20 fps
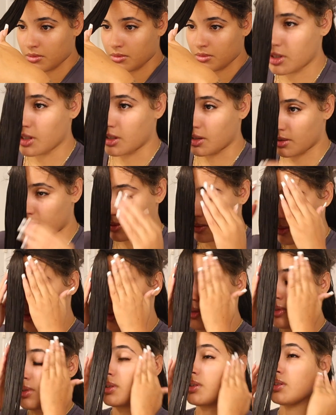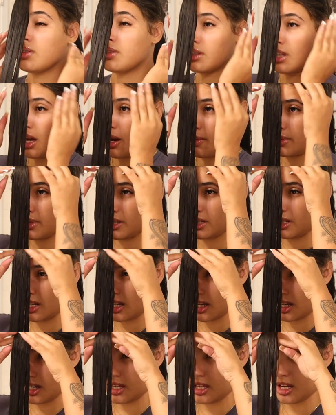So, oh, that one's
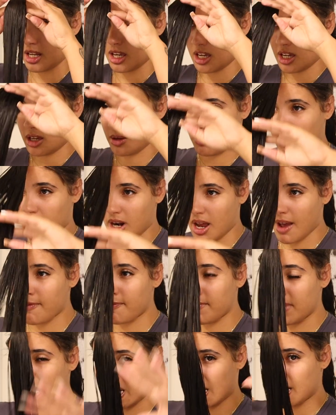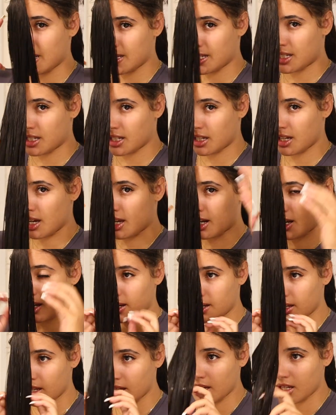done, and we're not finished
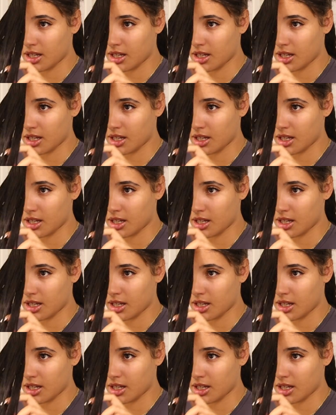cutting.